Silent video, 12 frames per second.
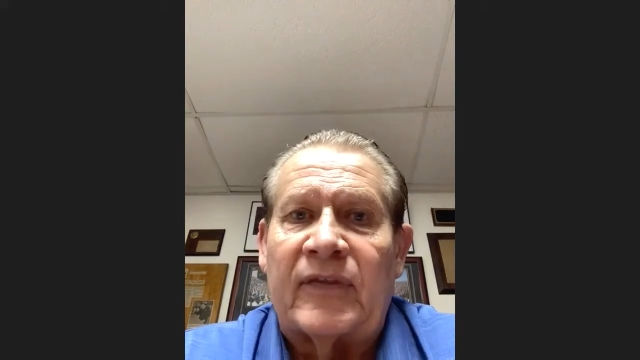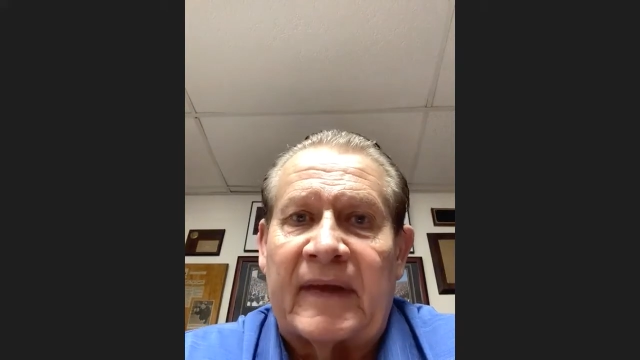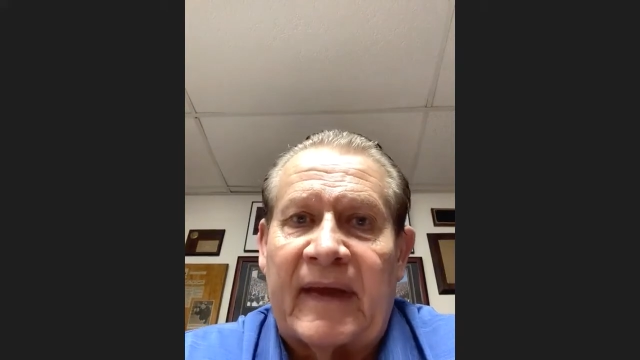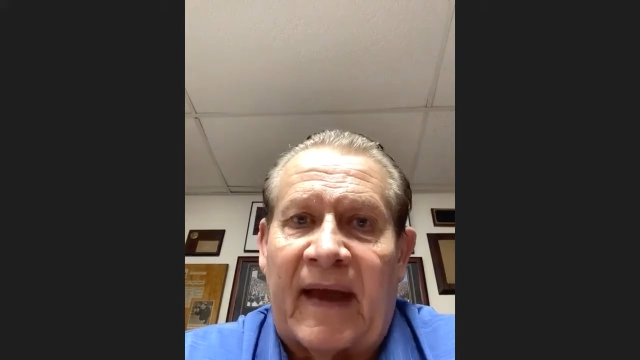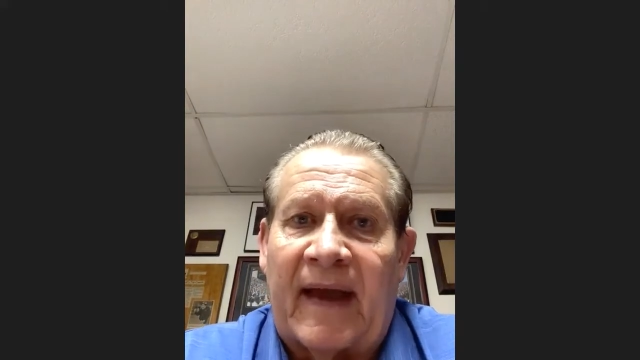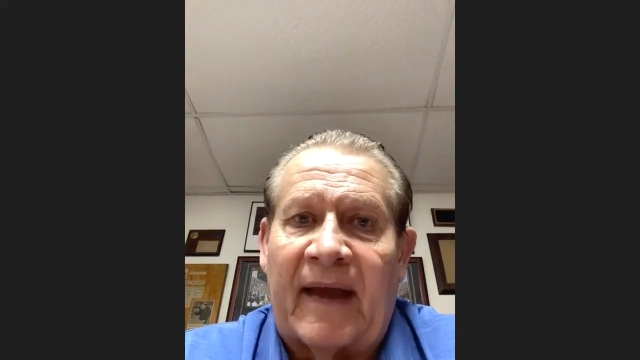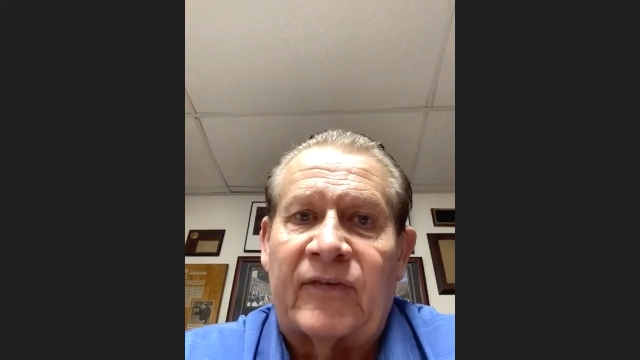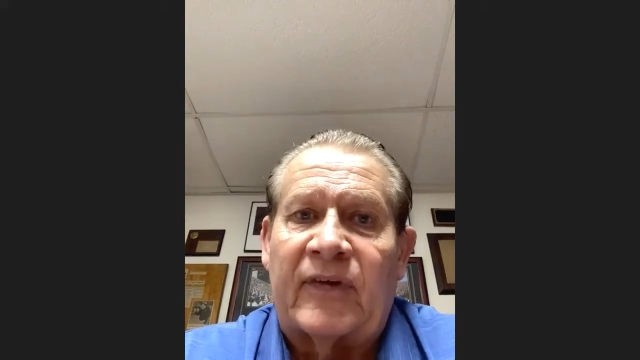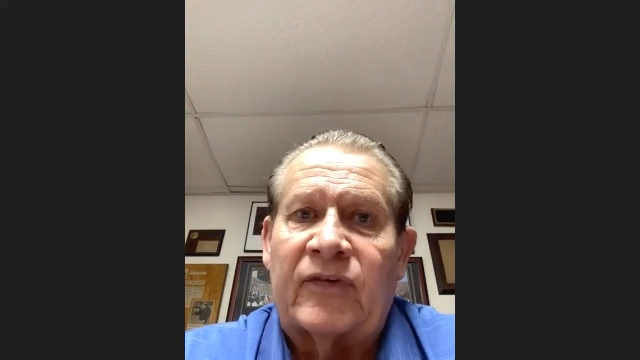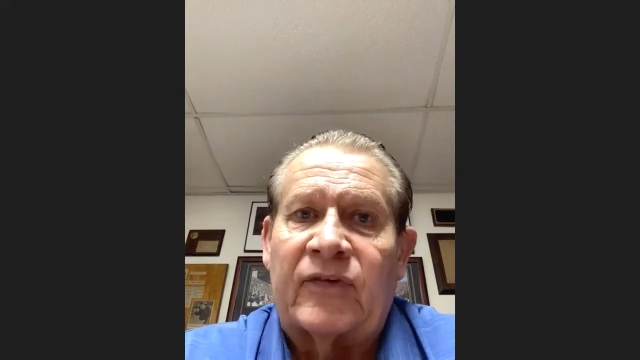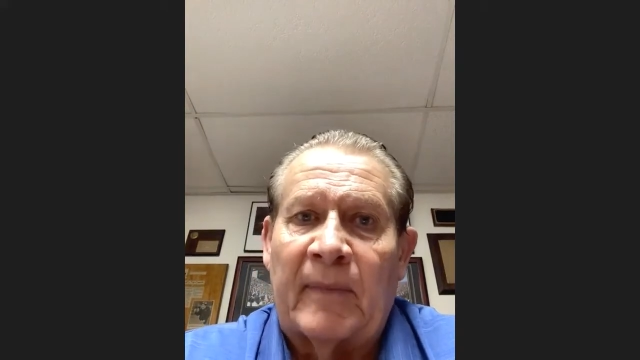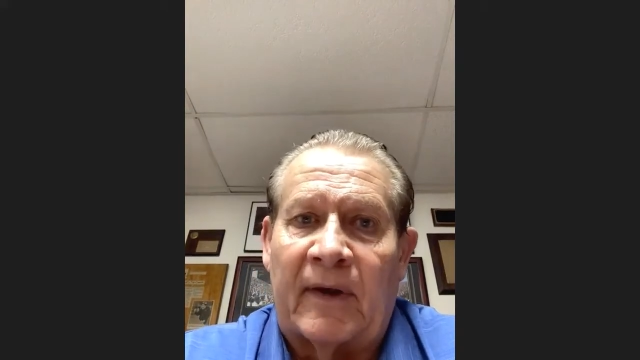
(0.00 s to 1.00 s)
the guys
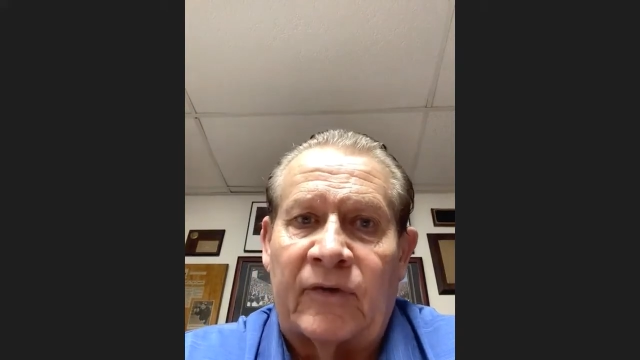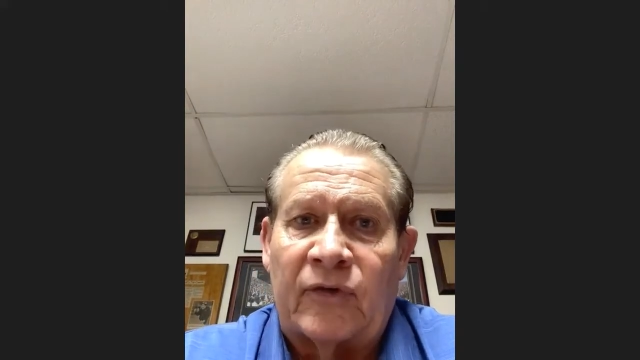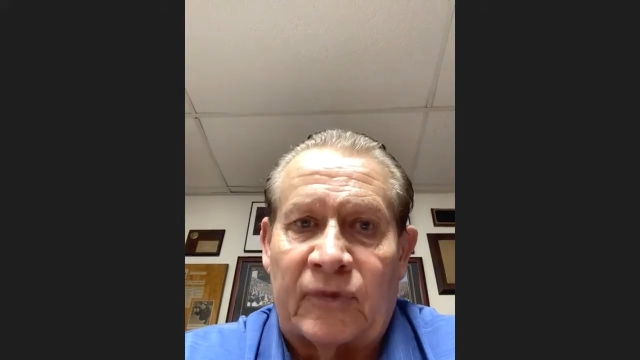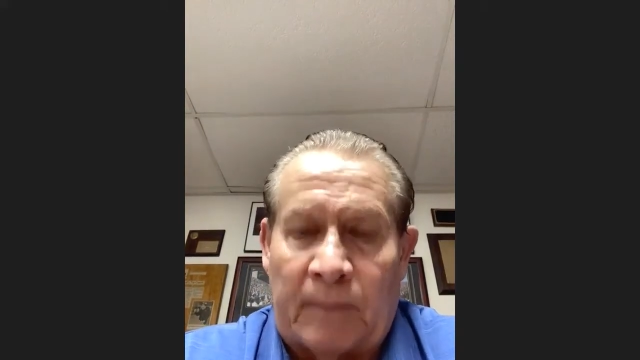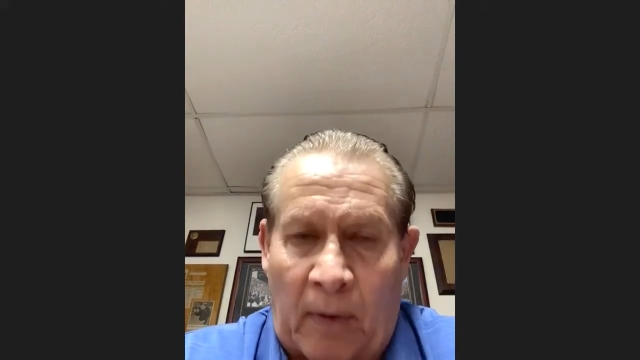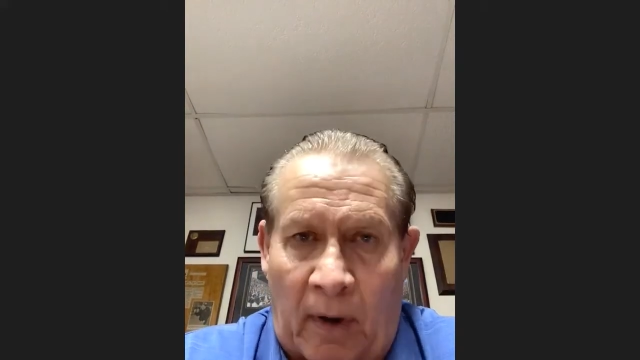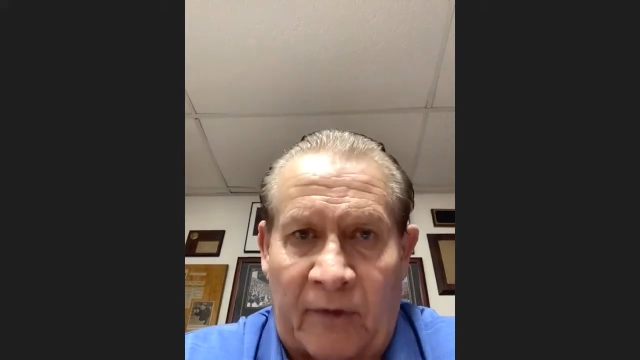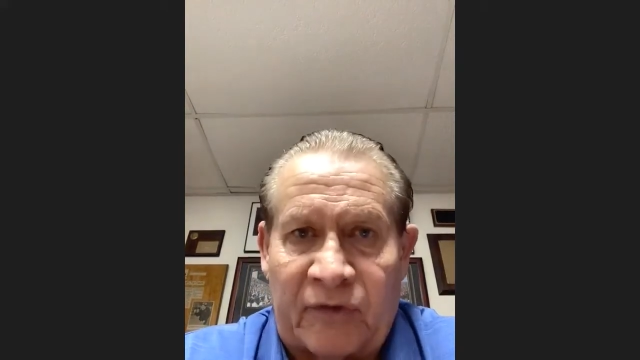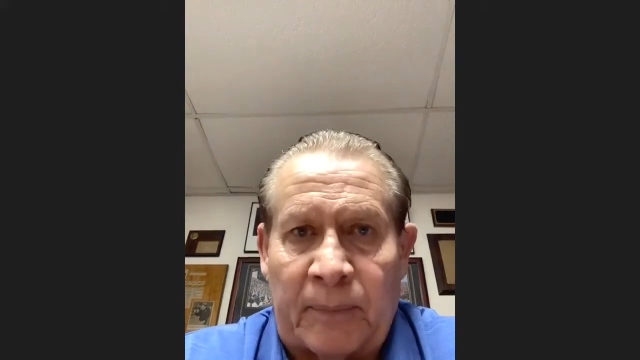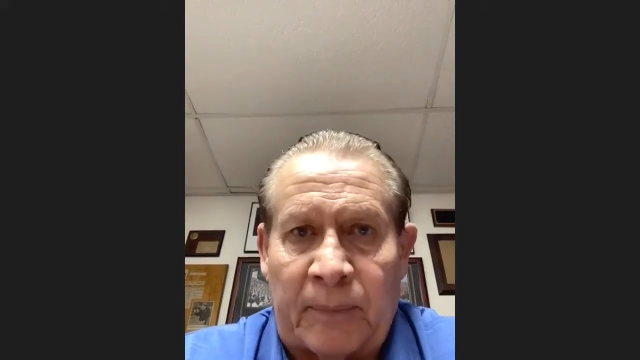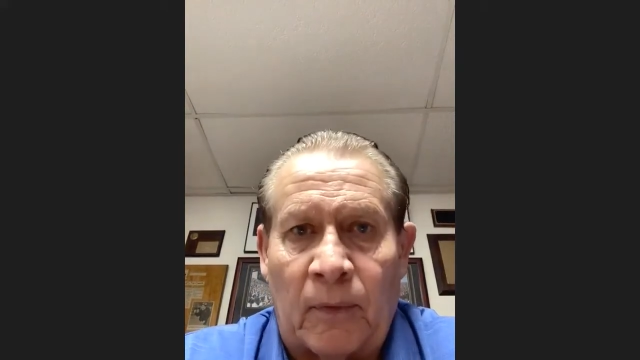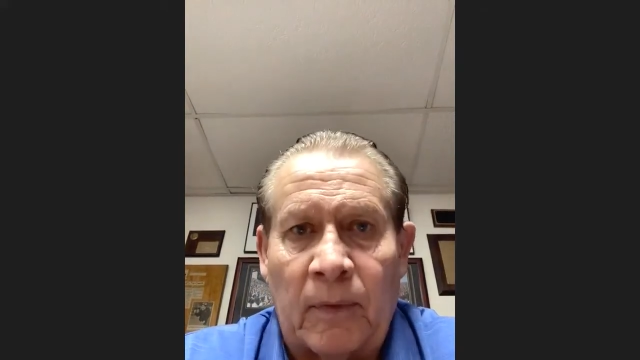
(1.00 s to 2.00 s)
as much as
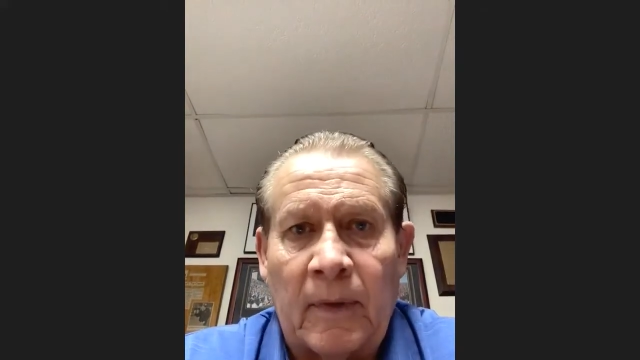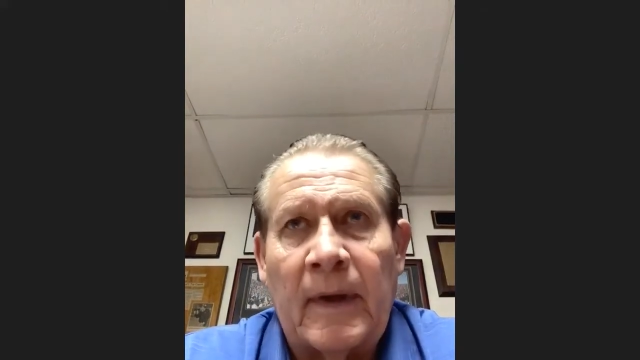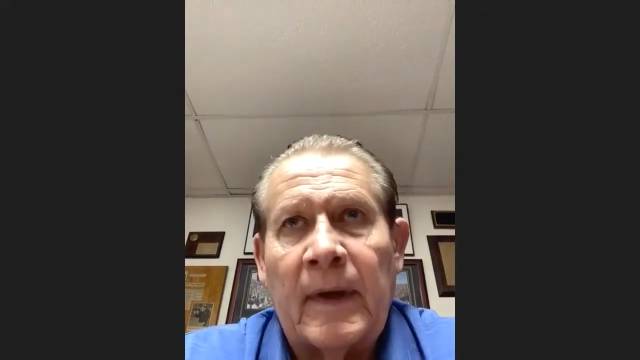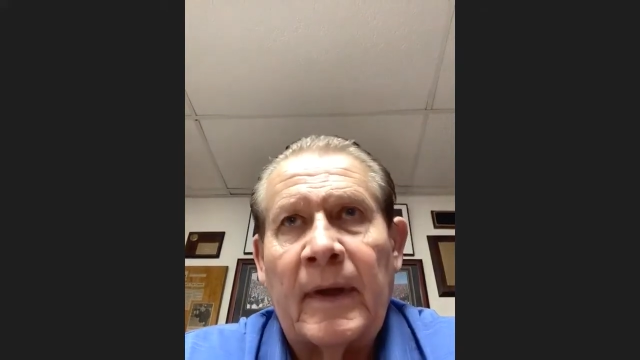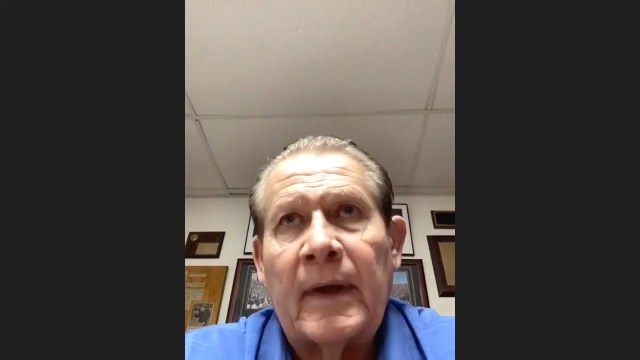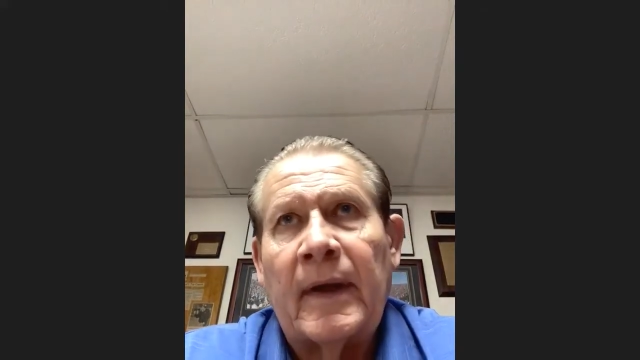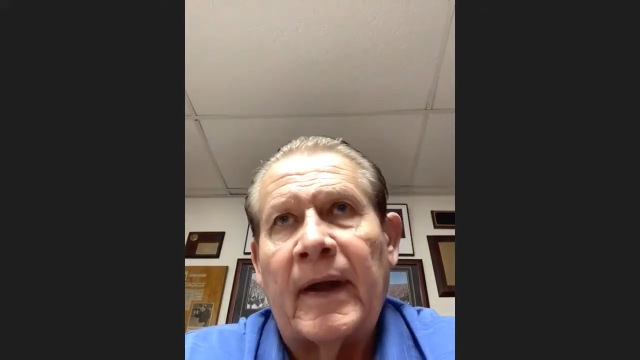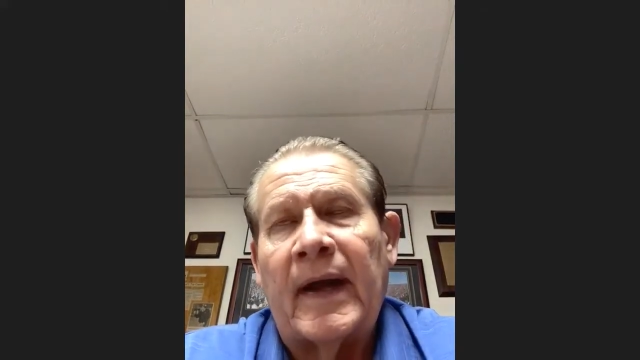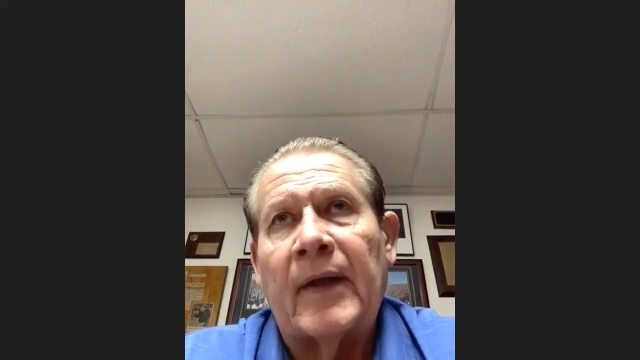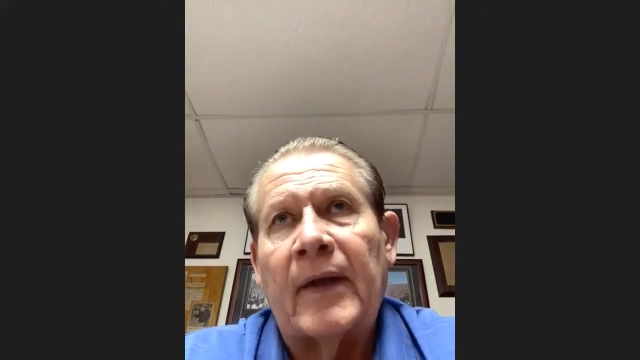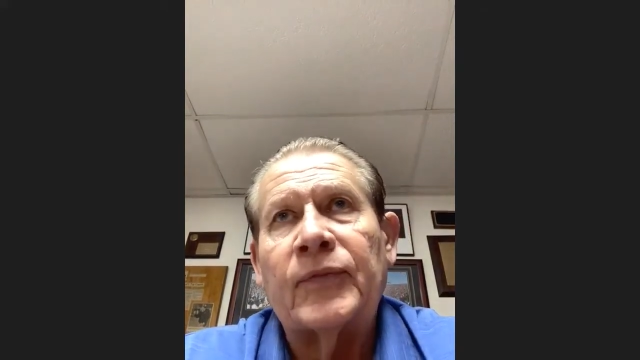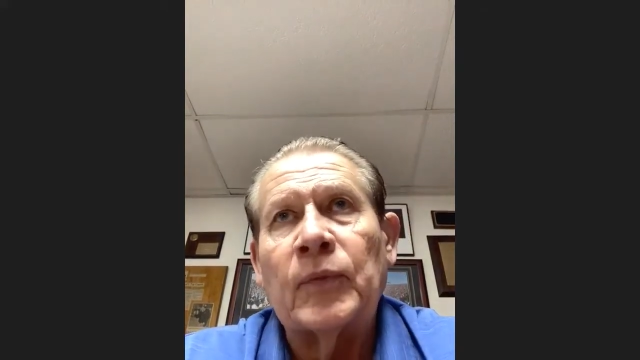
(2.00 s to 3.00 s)
possible
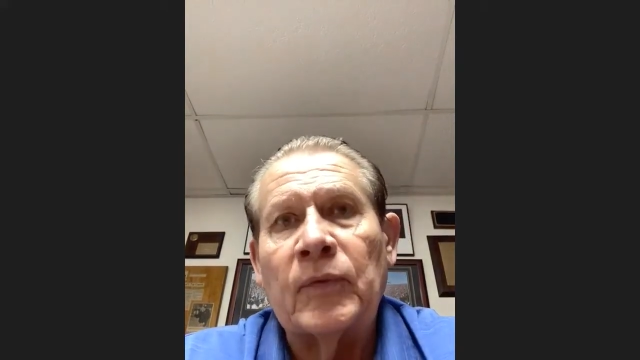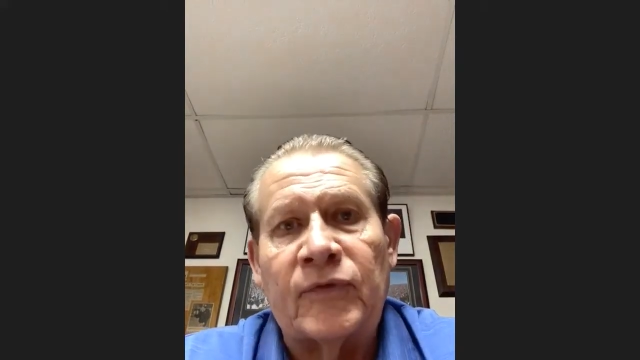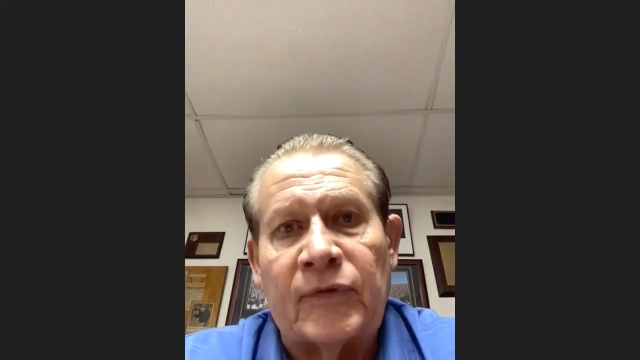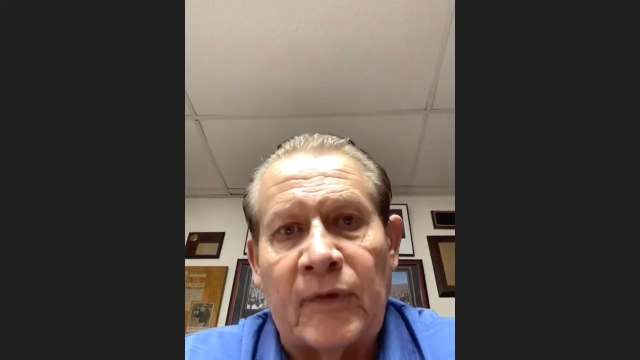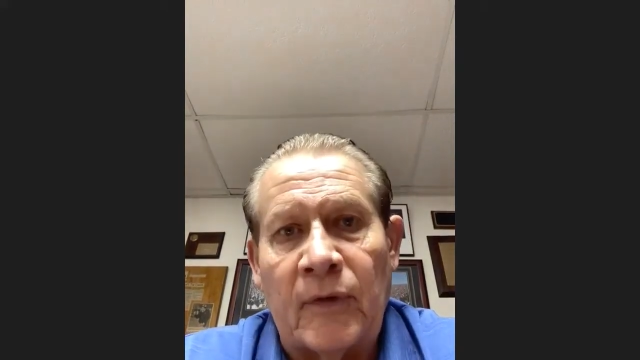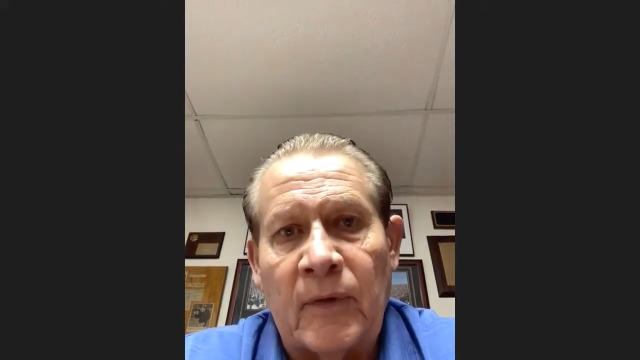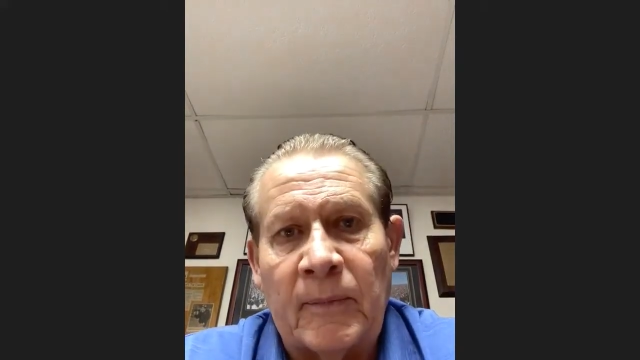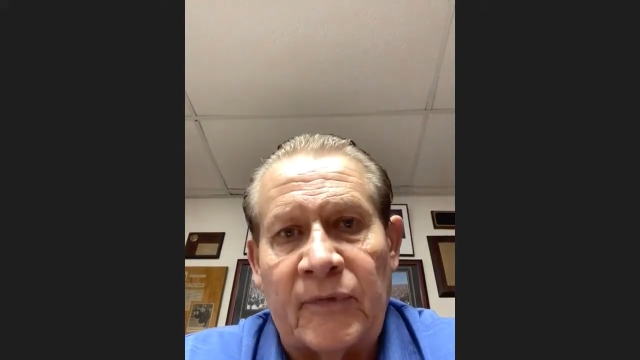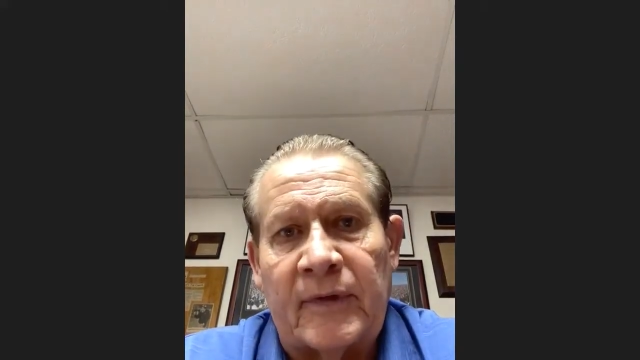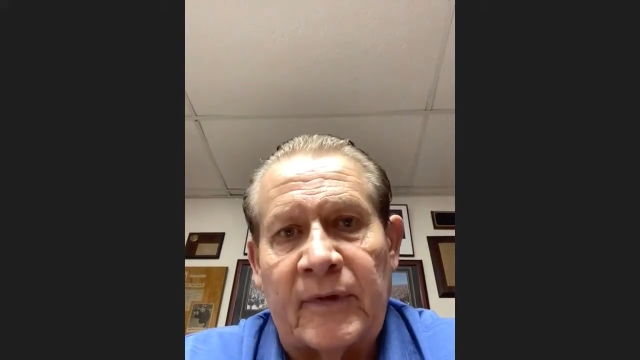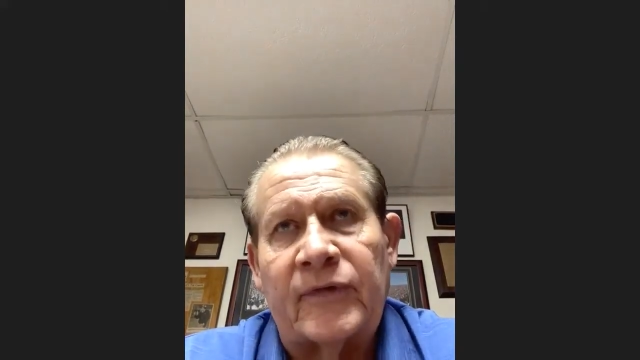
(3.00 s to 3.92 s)
through Zooms.